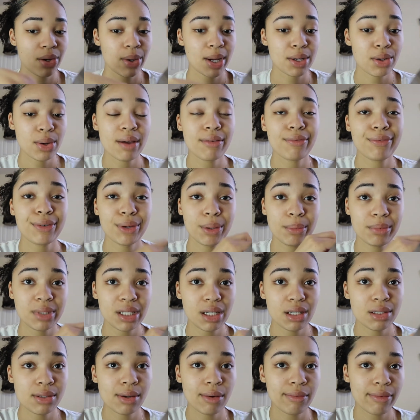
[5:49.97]
I know I filmed it
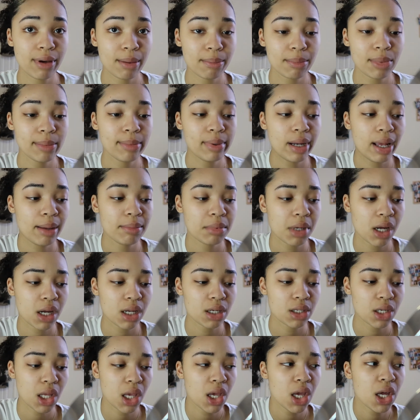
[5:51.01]
in November, but I'm
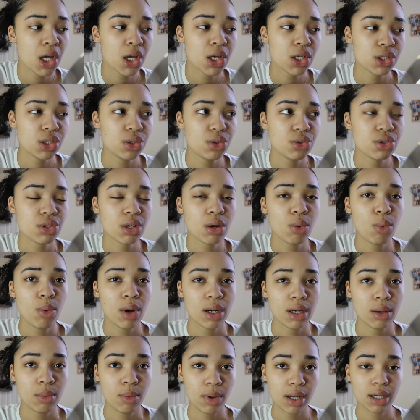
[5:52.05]
not too sure when
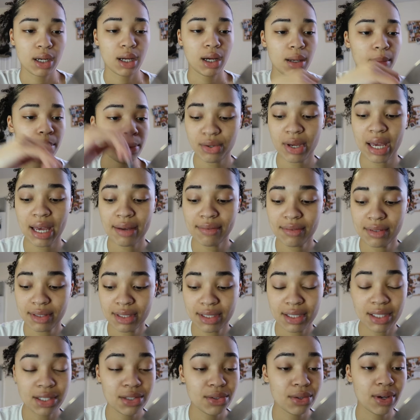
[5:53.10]
it went up. So I haven't
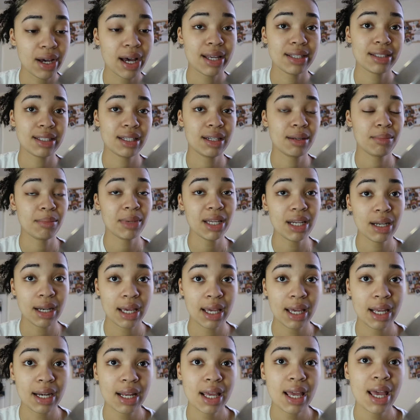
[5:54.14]
seen you guys in a
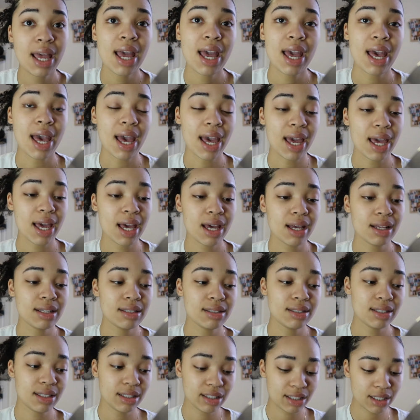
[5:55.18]
minute
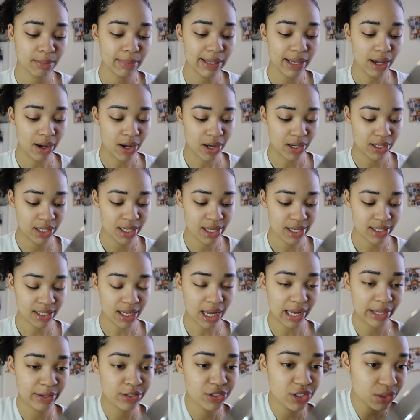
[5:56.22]
and to be honest
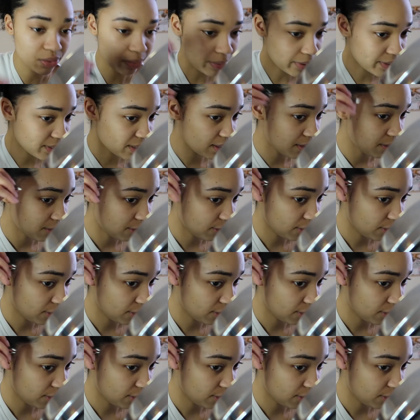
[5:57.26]
i just wasn't